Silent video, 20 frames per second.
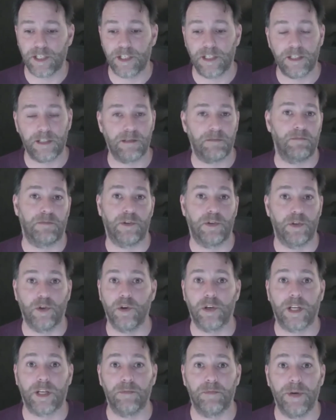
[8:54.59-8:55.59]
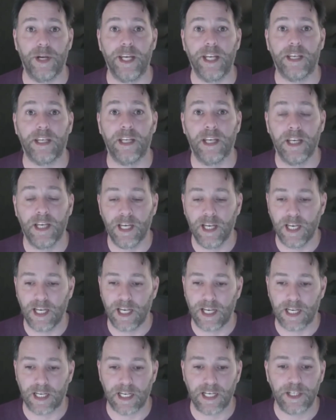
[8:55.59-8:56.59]
Just don't complain
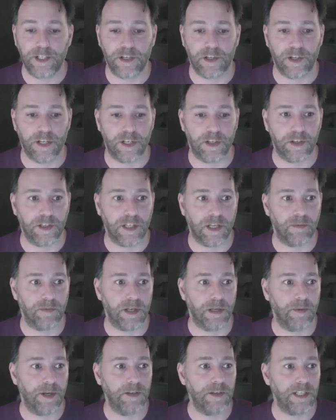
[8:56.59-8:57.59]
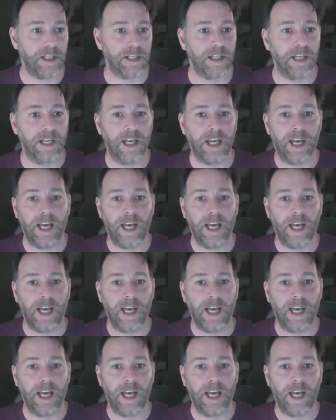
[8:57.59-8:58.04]
unless you're going to do something about it.